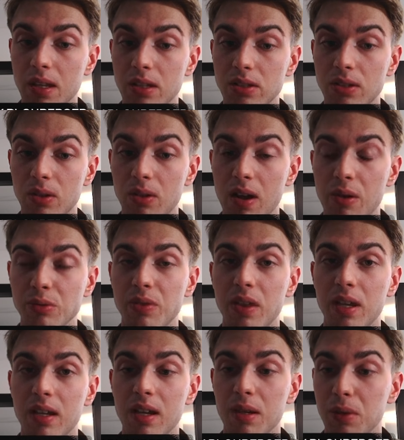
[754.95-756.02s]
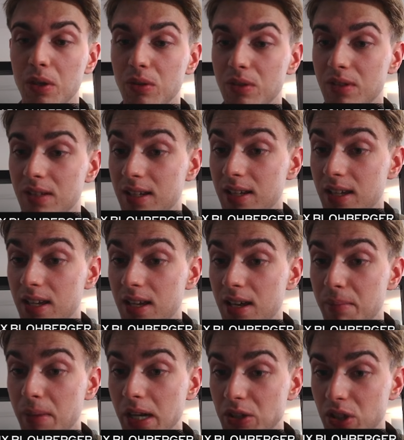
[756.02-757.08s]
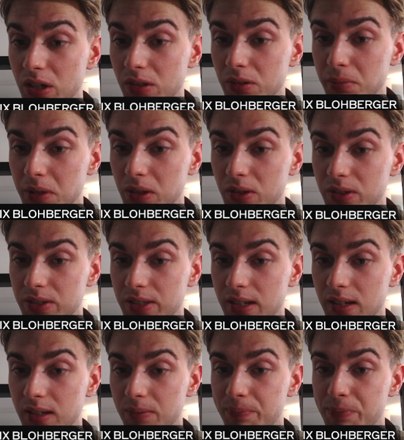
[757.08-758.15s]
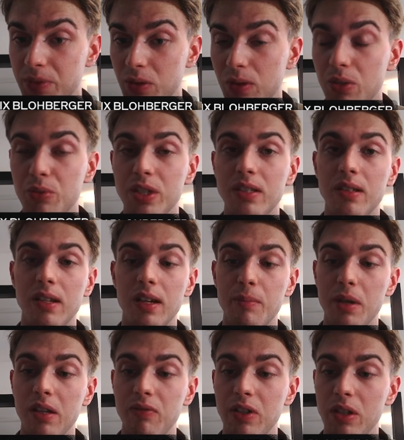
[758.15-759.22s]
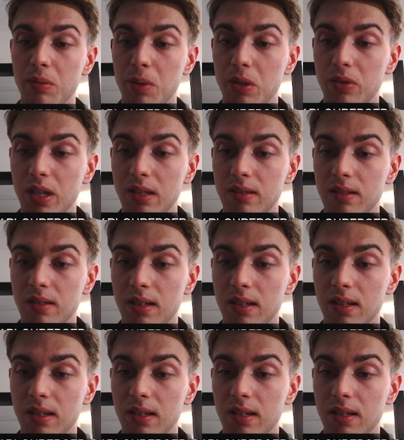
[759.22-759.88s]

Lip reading: So I was thinking about my channel because, well, recently I made a video about that.